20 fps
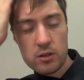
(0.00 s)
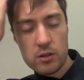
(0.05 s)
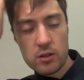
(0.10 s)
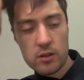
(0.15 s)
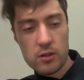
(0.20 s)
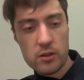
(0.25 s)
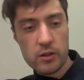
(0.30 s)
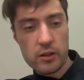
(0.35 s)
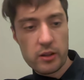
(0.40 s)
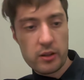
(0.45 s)

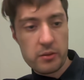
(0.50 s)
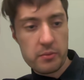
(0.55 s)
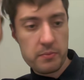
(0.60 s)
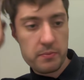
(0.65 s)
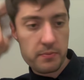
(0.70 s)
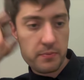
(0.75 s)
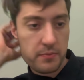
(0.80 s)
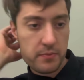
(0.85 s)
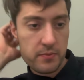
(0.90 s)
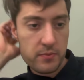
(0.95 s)
Okay.
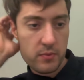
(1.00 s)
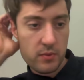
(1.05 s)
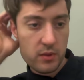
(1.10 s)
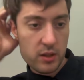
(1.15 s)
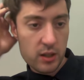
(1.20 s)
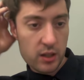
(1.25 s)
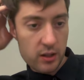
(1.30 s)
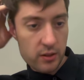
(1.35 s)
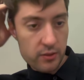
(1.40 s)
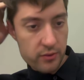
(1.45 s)

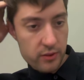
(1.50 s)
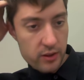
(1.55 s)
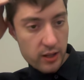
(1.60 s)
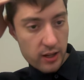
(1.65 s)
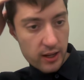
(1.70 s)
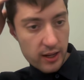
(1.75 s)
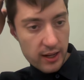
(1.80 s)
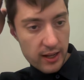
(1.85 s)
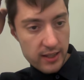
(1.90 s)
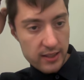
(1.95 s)
If
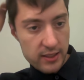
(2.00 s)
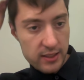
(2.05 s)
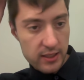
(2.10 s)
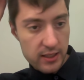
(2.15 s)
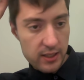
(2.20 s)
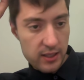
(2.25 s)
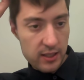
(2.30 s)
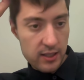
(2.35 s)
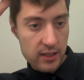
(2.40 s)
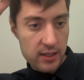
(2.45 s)
the
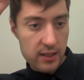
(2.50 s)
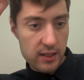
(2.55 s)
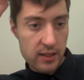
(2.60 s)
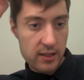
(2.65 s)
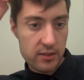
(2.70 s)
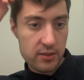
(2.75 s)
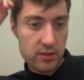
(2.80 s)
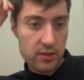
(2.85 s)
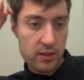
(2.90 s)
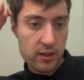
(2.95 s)
ID
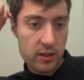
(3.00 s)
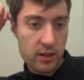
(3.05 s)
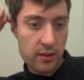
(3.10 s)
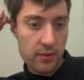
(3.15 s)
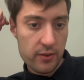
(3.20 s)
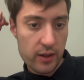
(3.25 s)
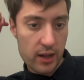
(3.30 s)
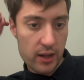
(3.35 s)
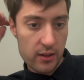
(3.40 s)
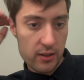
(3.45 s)
is
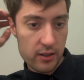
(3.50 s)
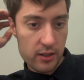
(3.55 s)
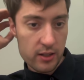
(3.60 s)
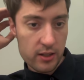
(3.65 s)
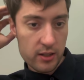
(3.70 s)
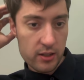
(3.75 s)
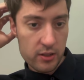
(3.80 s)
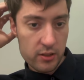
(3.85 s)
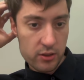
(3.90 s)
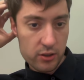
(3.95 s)
not
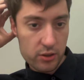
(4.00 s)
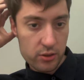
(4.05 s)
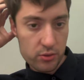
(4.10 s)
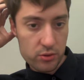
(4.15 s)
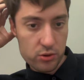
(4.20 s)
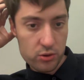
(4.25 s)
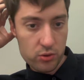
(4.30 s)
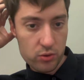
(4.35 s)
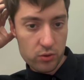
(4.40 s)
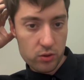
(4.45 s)
valid, too
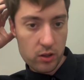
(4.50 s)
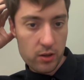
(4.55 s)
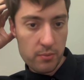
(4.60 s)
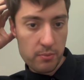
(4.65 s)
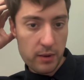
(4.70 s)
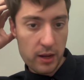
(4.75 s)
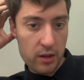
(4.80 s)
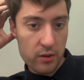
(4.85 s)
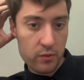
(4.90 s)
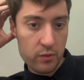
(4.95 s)
short,
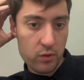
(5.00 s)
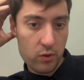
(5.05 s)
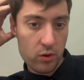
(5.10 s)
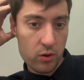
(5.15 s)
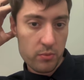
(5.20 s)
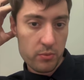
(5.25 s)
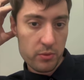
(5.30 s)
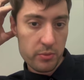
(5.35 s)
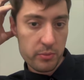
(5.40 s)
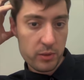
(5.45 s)

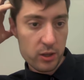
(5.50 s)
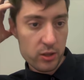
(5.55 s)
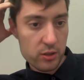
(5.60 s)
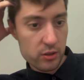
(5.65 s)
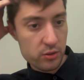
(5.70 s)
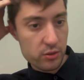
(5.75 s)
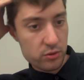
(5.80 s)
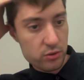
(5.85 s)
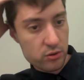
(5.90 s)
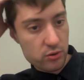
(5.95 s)
malformed,
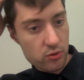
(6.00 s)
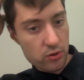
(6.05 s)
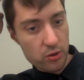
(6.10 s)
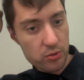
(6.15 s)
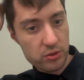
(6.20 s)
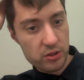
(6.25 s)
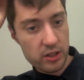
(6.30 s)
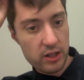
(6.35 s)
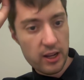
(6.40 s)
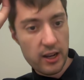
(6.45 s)
Mongoose
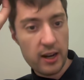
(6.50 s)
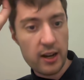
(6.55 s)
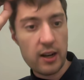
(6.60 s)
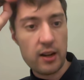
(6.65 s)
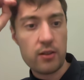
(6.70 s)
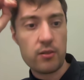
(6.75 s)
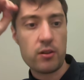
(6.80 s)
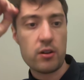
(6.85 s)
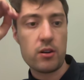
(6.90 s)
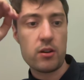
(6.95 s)
throws an
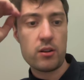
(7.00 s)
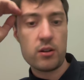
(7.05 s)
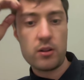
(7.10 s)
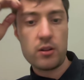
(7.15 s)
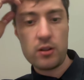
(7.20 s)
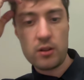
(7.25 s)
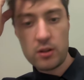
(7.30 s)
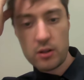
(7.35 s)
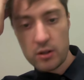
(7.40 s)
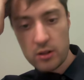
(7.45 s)
error.
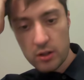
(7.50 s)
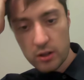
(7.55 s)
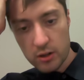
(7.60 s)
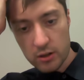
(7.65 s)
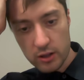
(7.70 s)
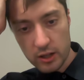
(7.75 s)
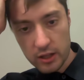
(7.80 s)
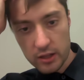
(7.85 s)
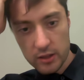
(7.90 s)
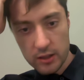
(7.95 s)

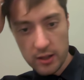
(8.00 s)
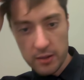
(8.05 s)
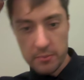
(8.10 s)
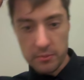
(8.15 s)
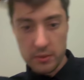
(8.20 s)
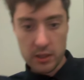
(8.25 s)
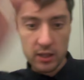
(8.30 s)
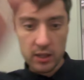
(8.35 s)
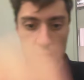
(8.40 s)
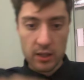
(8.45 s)
Okay, I'm
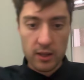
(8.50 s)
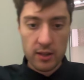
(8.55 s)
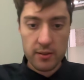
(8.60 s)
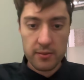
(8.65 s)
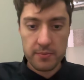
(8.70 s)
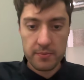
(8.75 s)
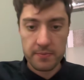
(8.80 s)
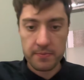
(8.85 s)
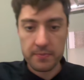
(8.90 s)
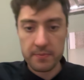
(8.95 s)
going
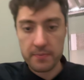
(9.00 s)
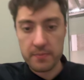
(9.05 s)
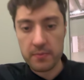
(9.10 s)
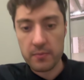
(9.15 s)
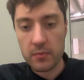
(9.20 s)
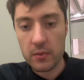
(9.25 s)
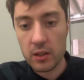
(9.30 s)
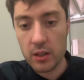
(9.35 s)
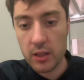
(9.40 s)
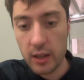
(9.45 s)

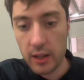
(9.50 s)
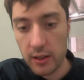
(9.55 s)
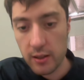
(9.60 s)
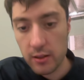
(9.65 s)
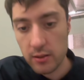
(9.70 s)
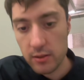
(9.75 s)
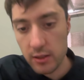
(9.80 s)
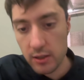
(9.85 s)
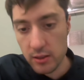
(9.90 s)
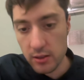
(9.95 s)

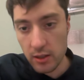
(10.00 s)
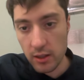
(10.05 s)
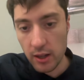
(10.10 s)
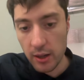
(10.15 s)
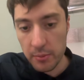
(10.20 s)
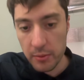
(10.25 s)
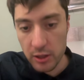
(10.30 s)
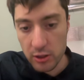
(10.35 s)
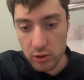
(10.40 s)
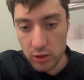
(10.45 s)

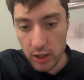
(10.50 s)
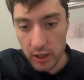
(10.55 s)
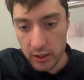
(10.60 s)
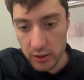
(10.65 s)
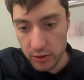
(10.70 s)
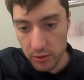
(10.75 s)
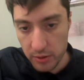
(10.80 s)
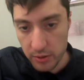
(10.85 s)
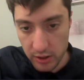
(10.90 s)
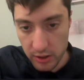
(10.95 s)
to try
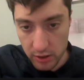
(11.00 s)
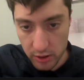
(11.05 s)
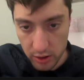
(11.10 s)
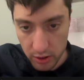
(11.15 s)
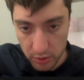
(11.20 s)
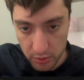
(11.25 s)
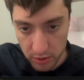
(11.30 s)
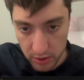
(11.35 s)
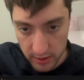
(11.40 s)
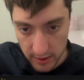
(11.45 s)
to
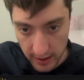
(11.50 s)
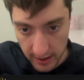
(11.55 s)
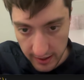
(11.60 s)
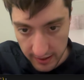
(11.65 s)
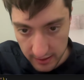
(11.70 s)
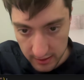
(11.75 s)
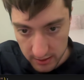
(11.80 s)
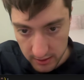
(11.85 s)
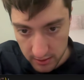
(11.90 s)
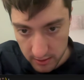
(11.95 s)
induce
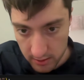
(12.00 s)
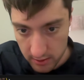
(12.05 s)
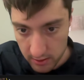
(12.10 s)
that.